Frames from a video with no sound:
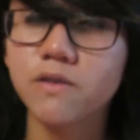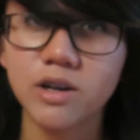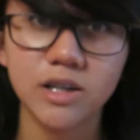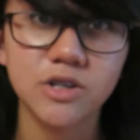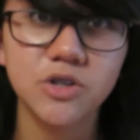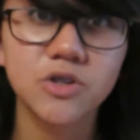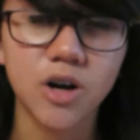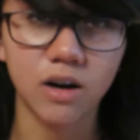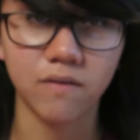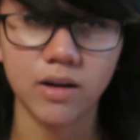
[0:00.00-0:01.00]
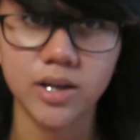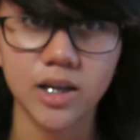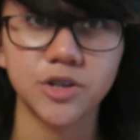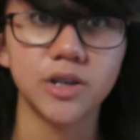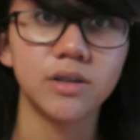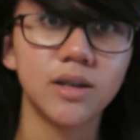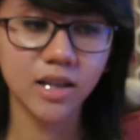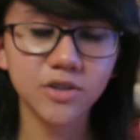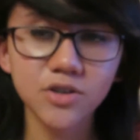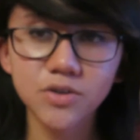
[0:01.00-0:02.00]
a very strong foundation.
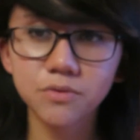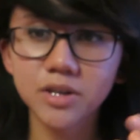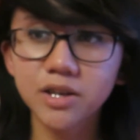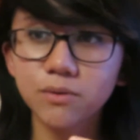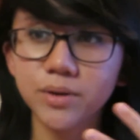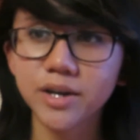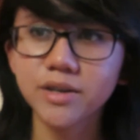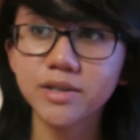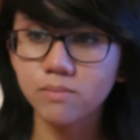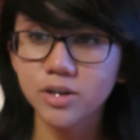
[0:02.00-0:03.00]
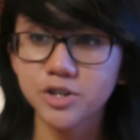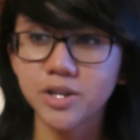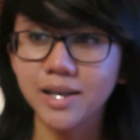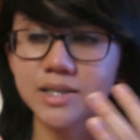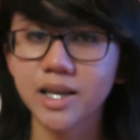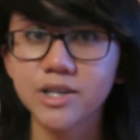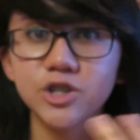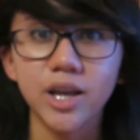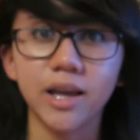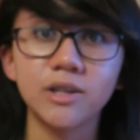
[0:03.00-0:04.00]
It's just really weird how much things can
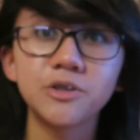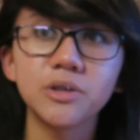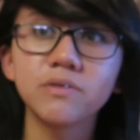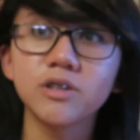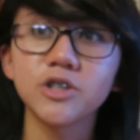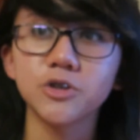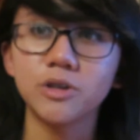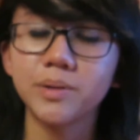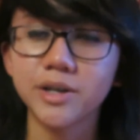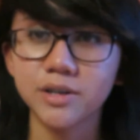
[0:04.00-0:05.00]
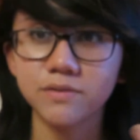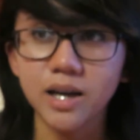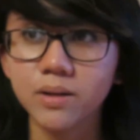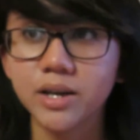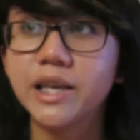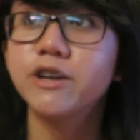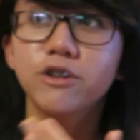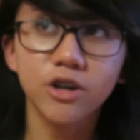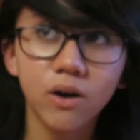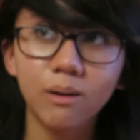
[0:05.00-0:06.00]
change over a short period of time. Like a
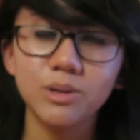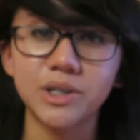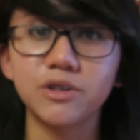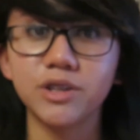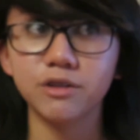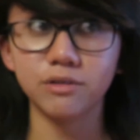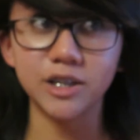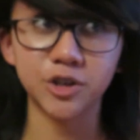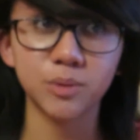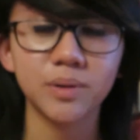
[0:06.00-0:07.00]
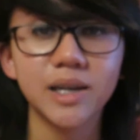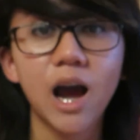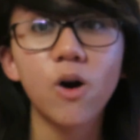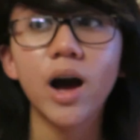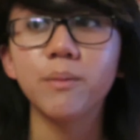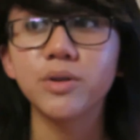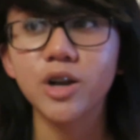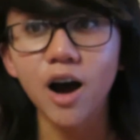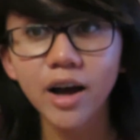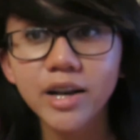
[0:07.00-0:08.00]
year ago I was in a early relationship, but now I'm
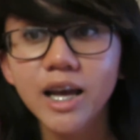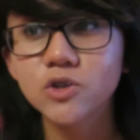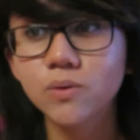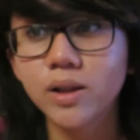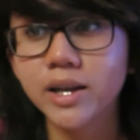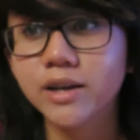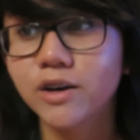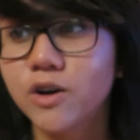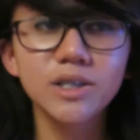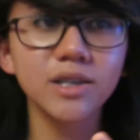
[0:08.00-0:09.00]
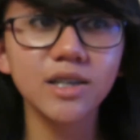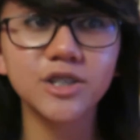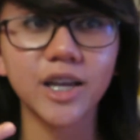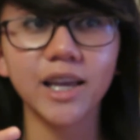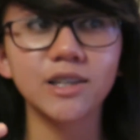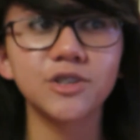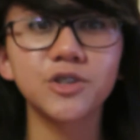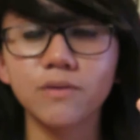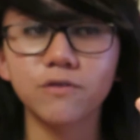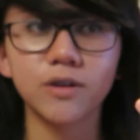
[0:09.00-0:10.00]
not. So like, what's gonna
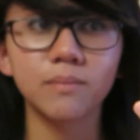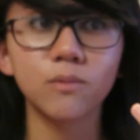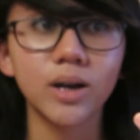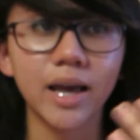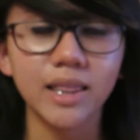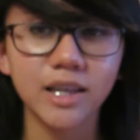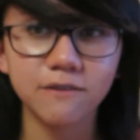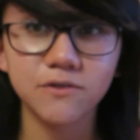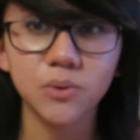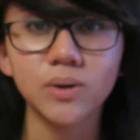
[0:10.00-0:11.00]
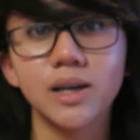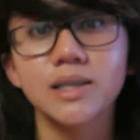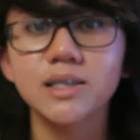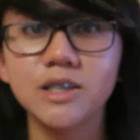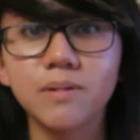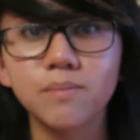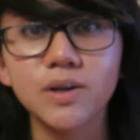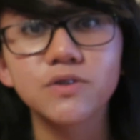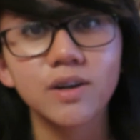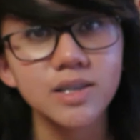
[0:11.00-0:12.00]
change from when I leave to when I see my
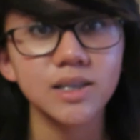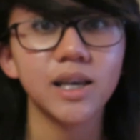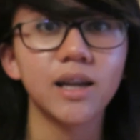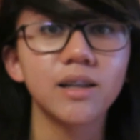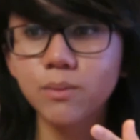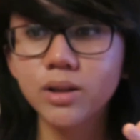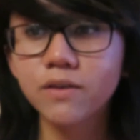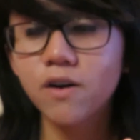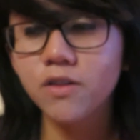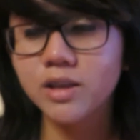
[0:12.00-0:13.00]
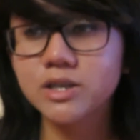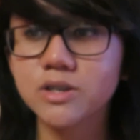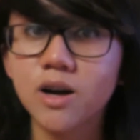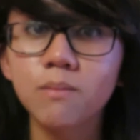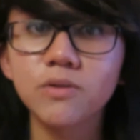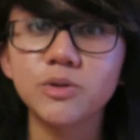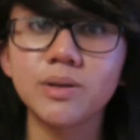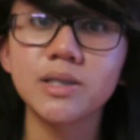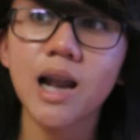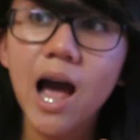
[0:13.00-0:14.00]
best friends again? They will have all these
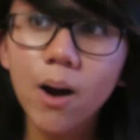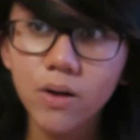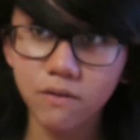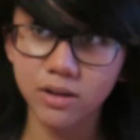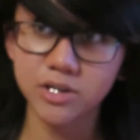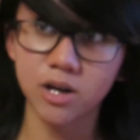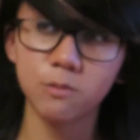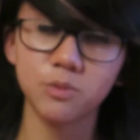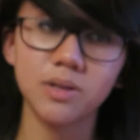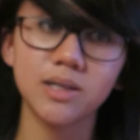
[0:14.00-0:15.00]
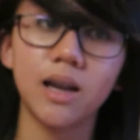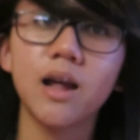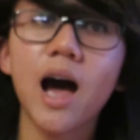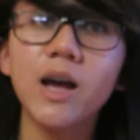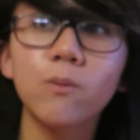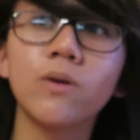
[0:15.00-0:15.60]
accomplishments and I'll have all these accomplishments that I